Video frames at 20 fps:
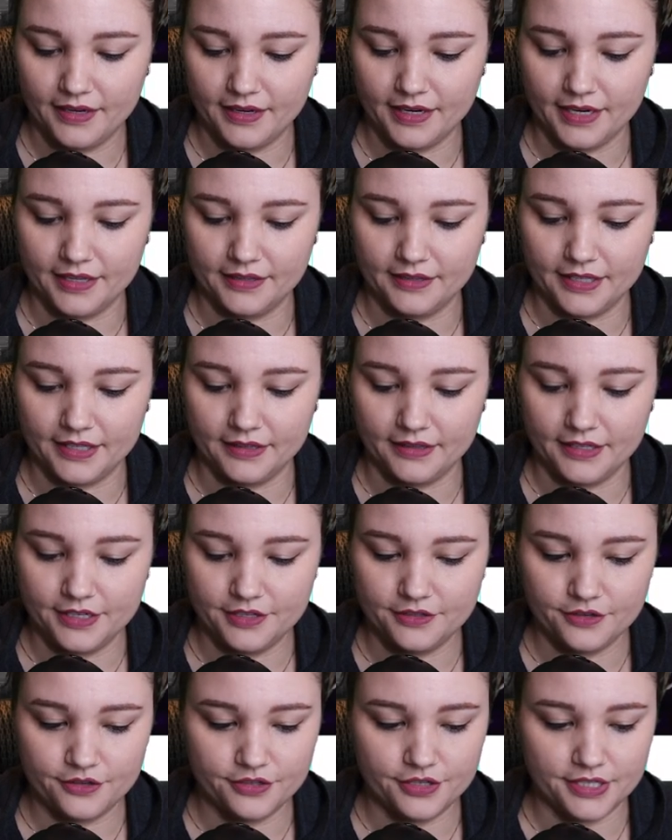and then
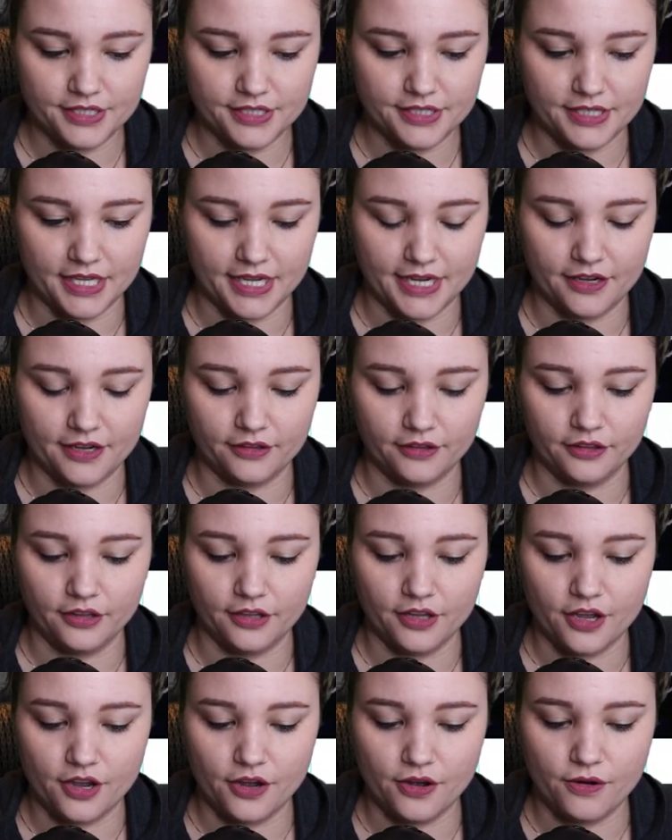these are just like
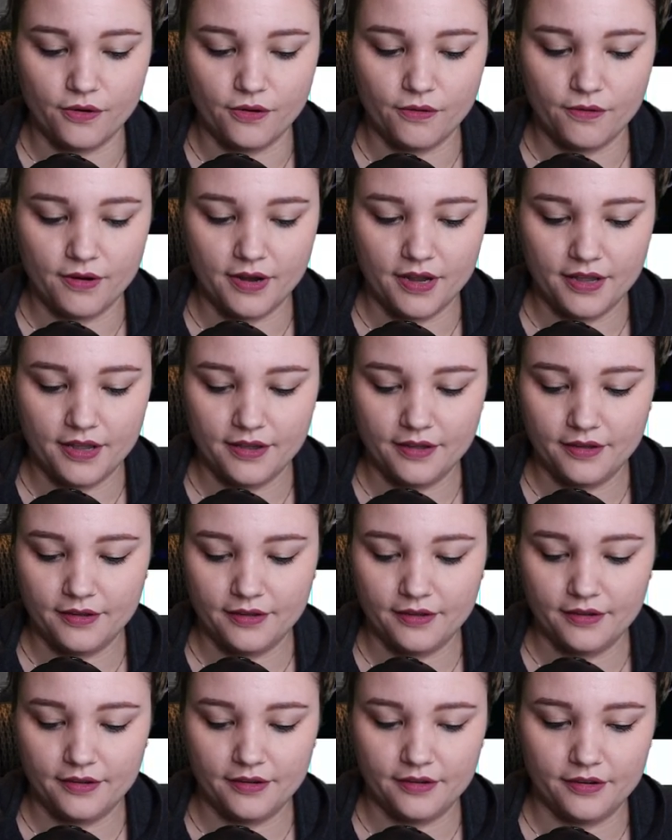low,
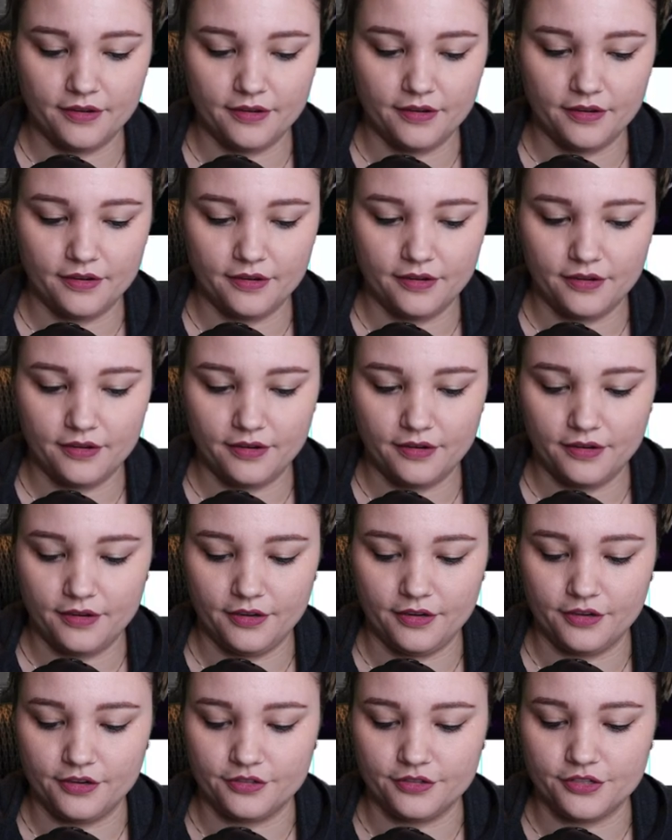
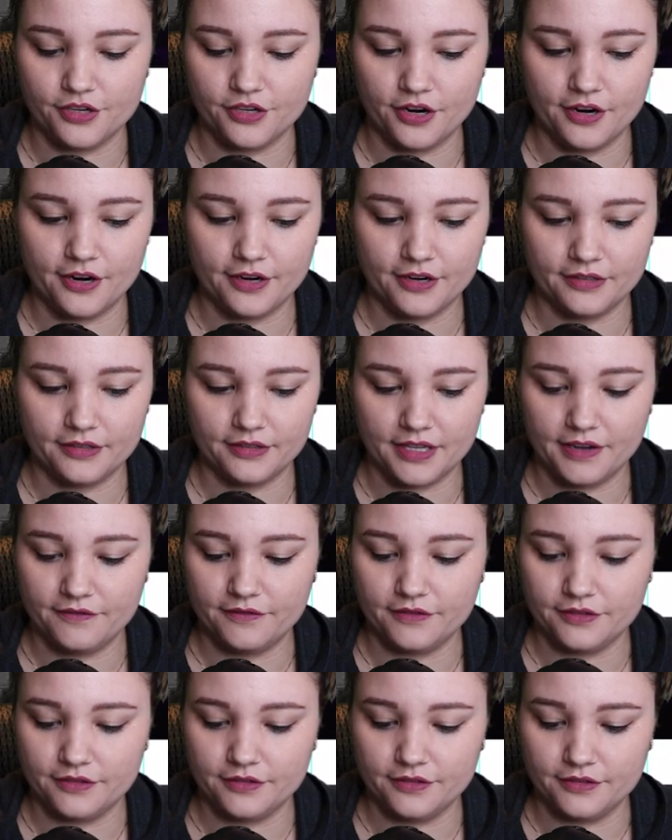your dark
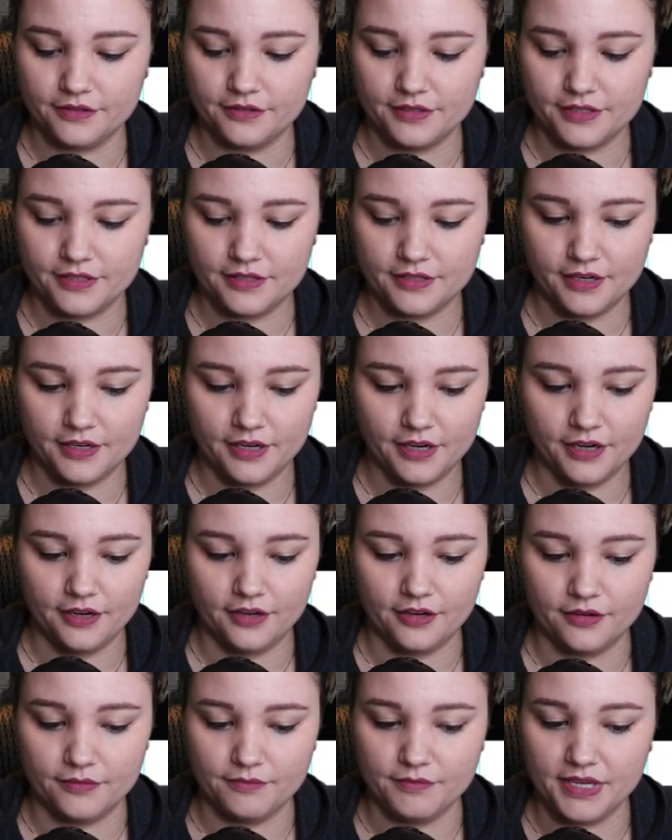levels,
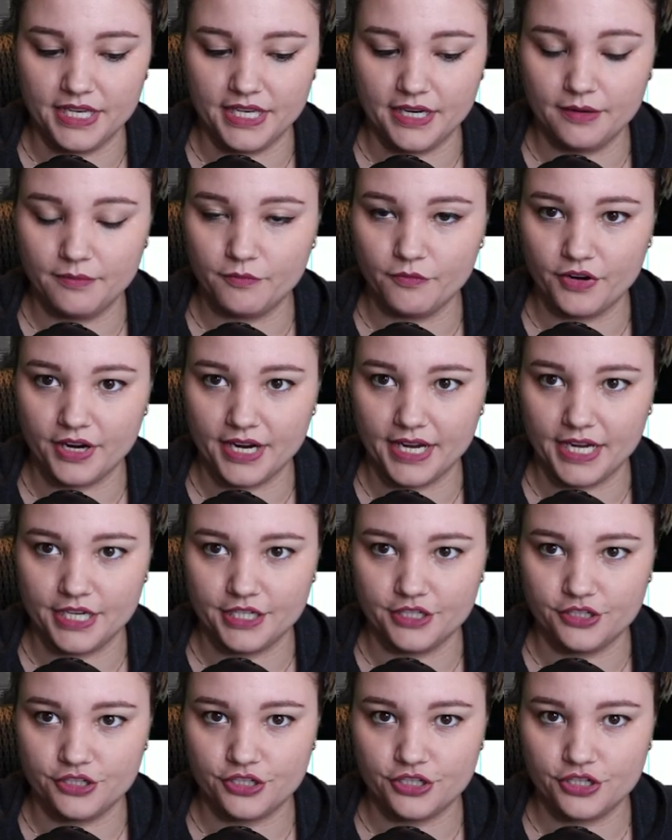your medium
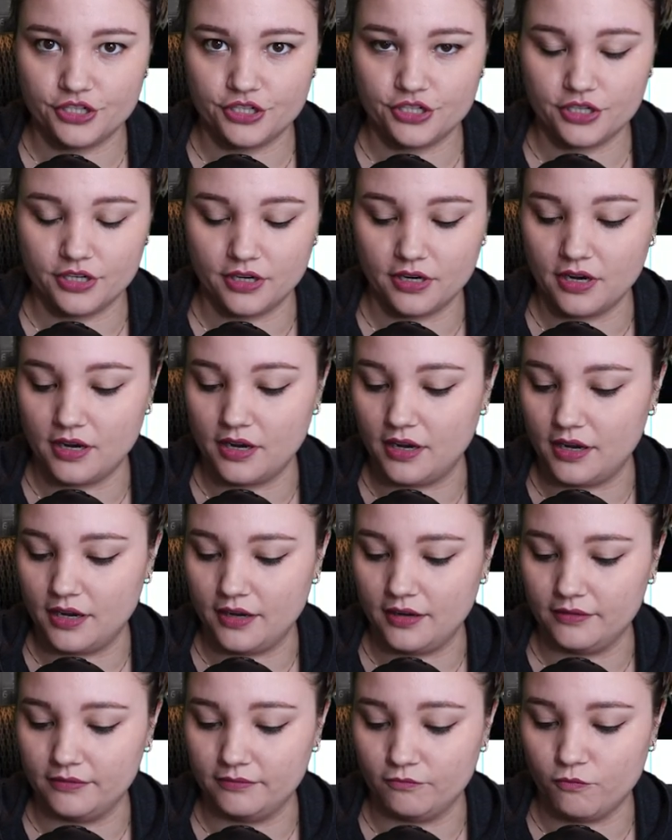range,
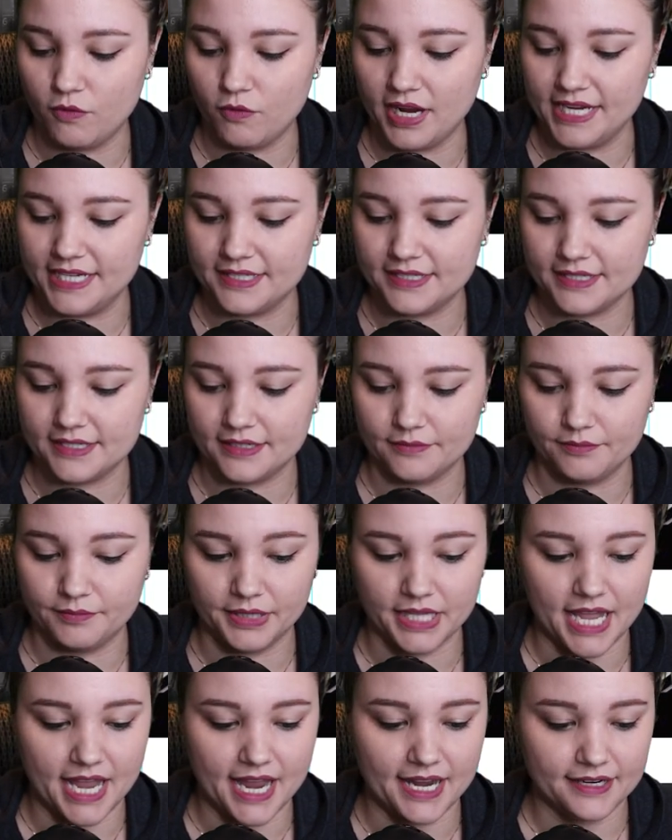whites and
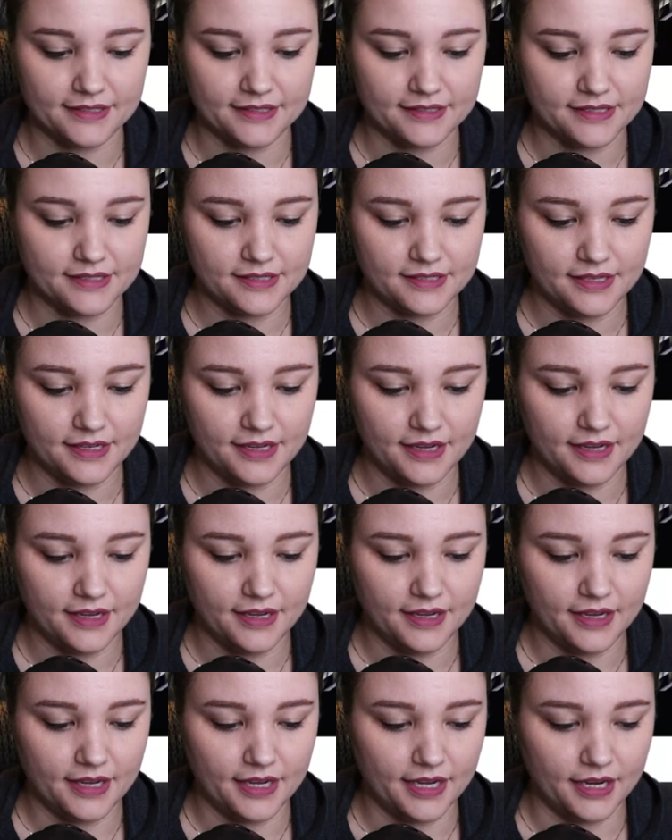blacks,
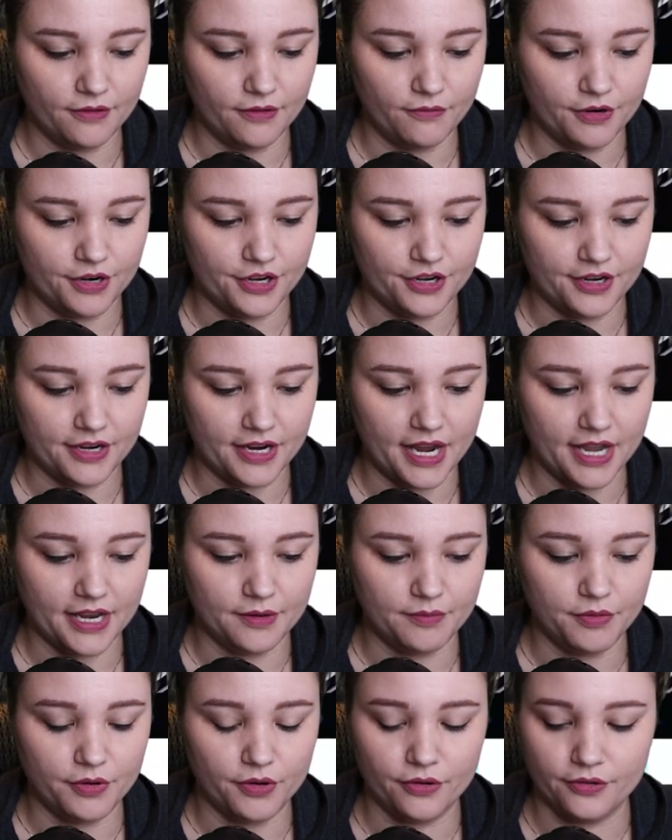and where you can kind
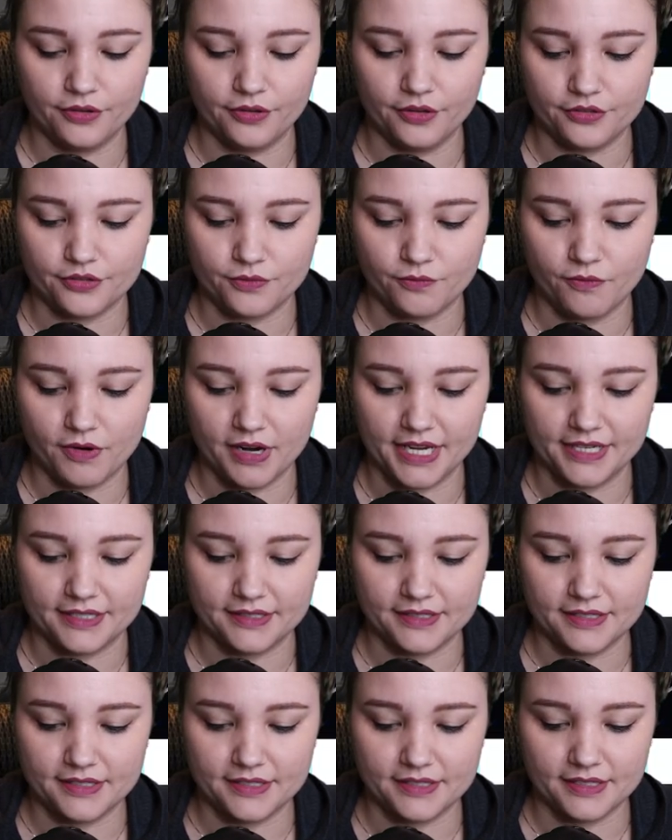of pull those
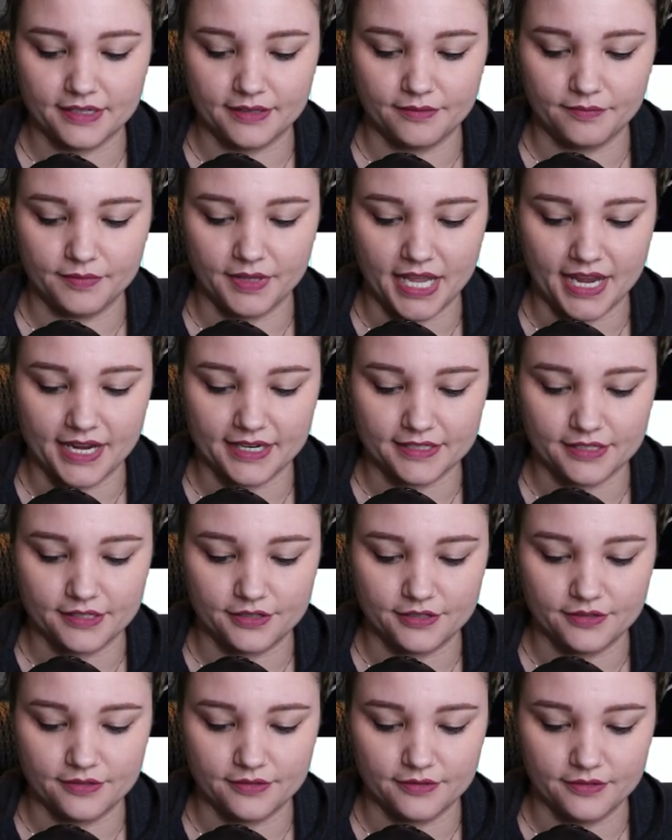whites and blacks
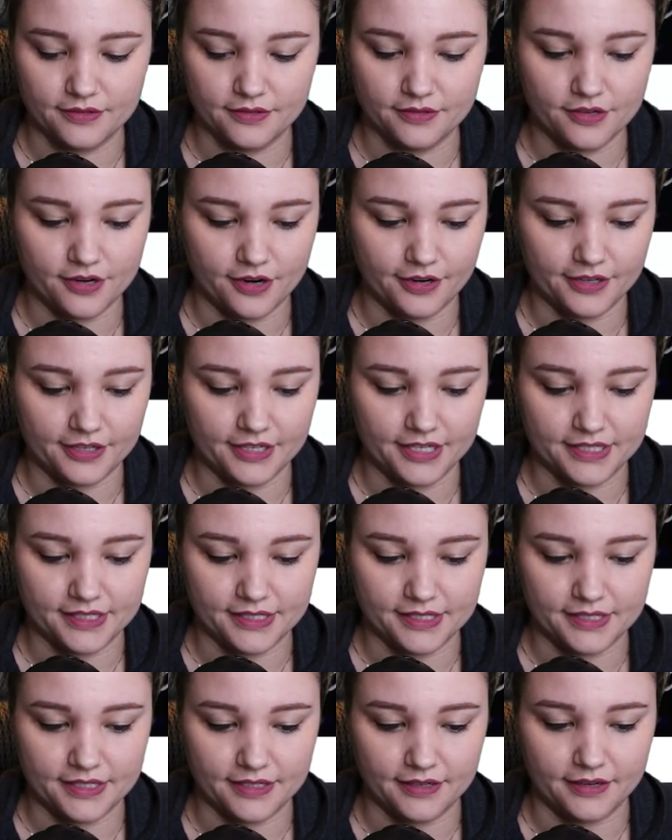and
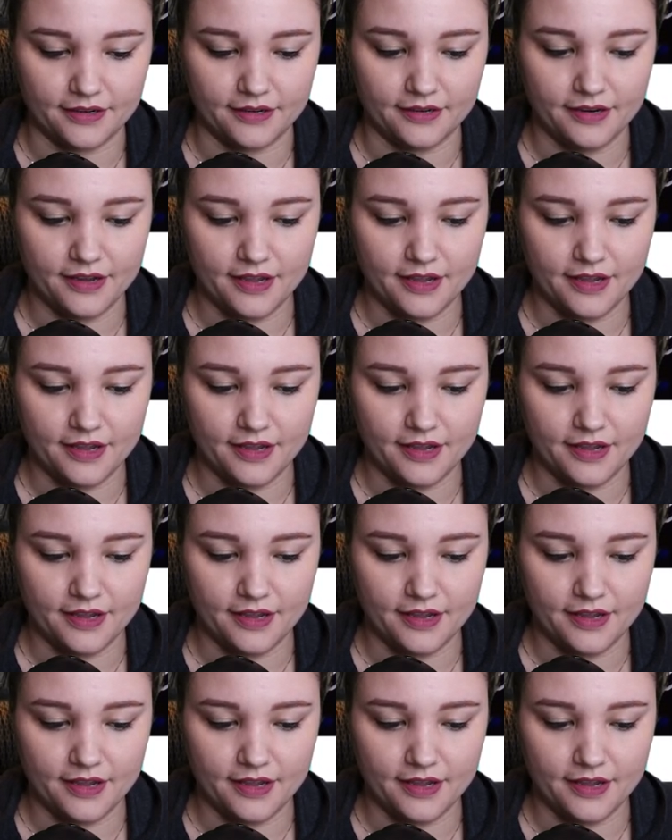darkness, and